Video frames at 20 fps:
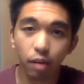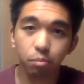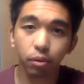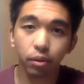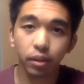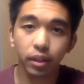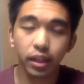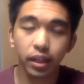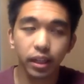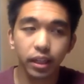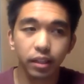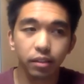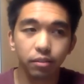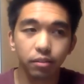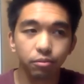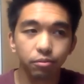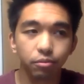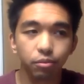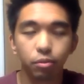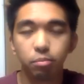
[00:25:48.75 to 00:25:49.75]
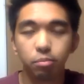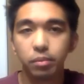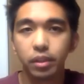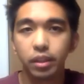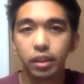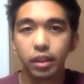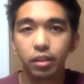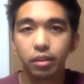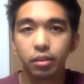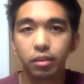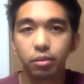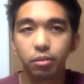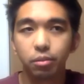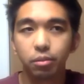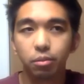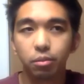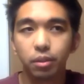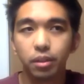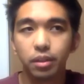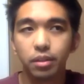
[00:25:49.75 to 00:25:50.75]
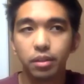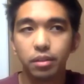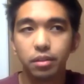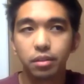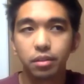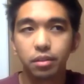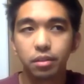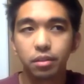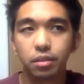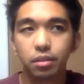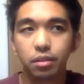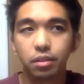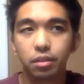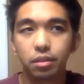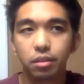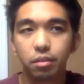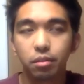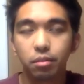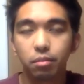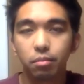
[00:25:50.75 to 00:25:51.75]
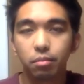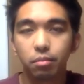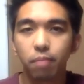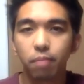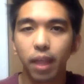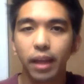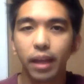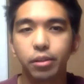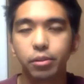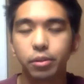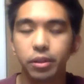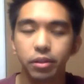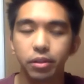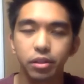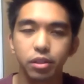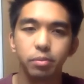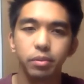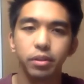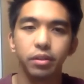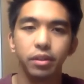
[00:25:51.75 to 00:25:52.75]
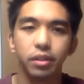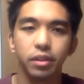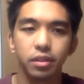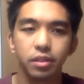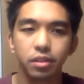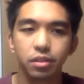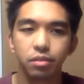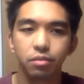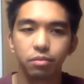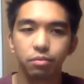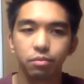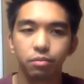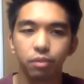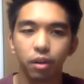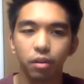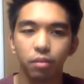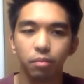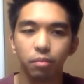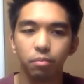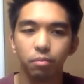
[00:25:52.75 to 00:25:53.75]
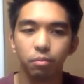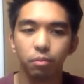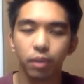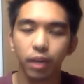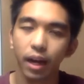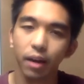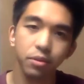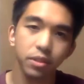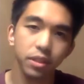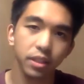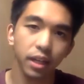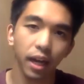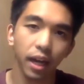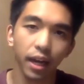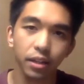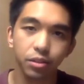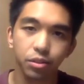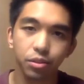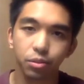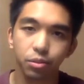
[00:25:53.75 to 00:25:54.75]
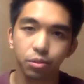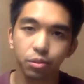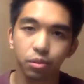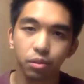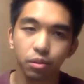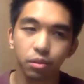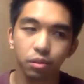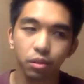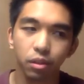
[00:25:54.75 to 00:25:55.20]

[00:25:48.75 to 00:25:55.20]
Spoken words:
put in for me was my queer experience from when I was in high school,